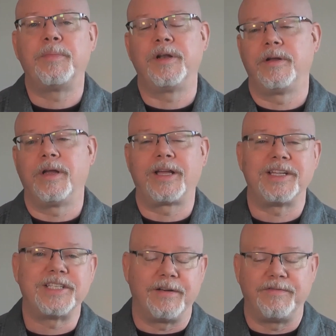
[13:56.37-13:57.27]
But like I
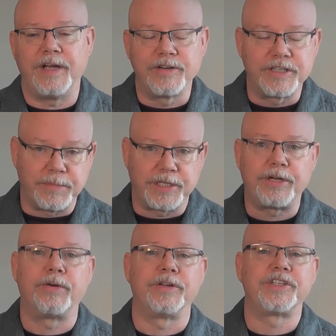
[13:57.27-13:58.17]
said, vendors and
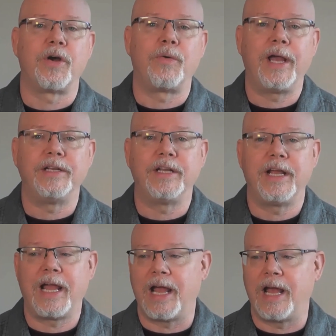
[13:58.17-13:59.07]
materials go hand in
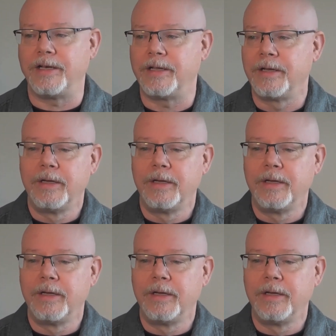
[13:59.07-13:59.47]
hand.